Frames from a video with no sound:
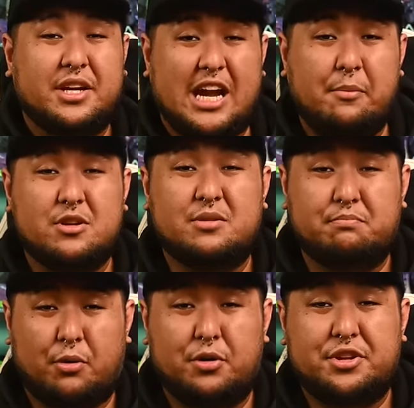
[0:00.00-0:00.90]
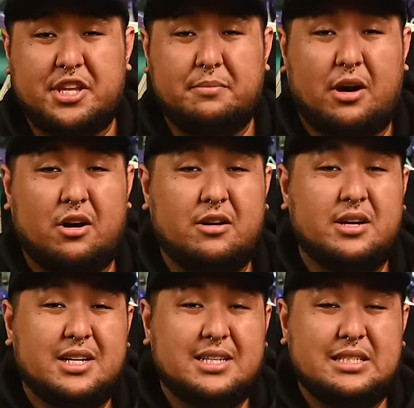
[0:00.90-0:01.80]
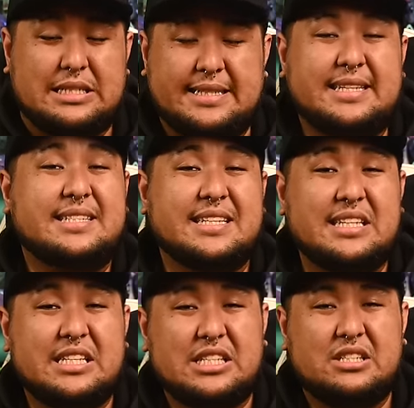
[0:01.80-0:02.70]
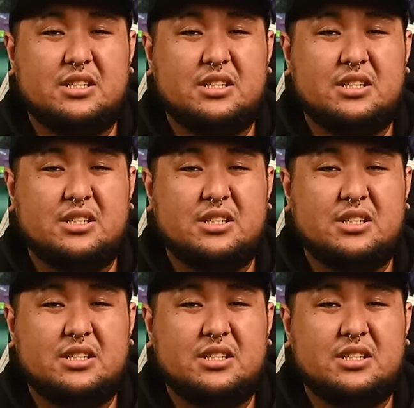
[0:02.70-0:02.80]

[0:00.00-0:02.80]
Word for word: The cameras on both of them are decent